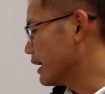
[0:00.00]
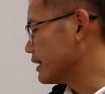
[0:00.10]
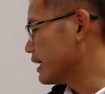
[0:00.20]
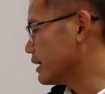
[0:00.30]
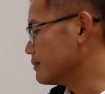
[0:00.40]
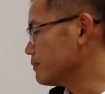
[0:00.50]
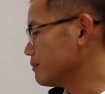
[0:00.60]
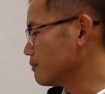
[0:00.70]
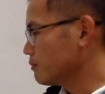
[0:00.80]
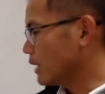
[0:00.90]
And
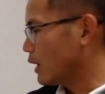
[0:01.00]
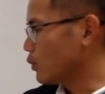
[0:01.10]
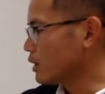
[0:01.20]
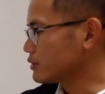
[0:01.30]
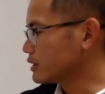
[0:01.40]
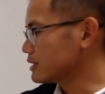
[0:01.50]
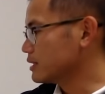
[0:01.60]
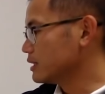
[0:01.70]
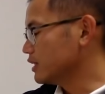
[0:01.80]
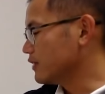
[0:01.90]
then I will
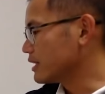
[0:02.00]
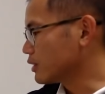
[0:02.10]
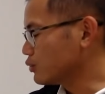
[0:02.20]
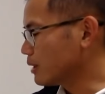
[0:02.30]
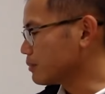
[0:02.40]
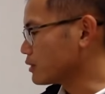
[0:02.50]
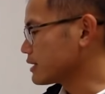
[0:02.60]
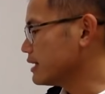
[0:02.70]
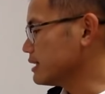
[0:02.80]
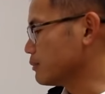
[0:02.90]
just divide the two on
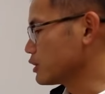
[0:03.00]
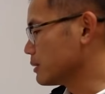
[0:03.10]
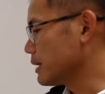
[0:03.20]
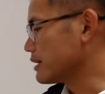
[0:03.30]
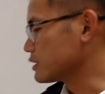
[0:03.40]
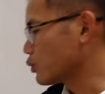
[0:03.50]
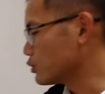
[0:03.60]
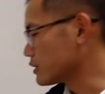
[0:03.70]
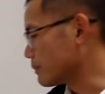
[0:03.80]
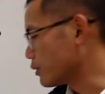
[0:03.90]
both sides and multiply the
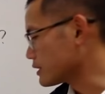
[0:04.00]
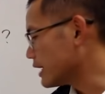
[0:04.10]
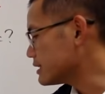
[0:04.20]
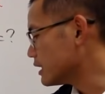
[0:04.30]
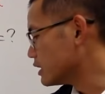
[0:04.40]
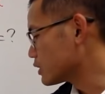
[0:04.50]
square roots on both sides.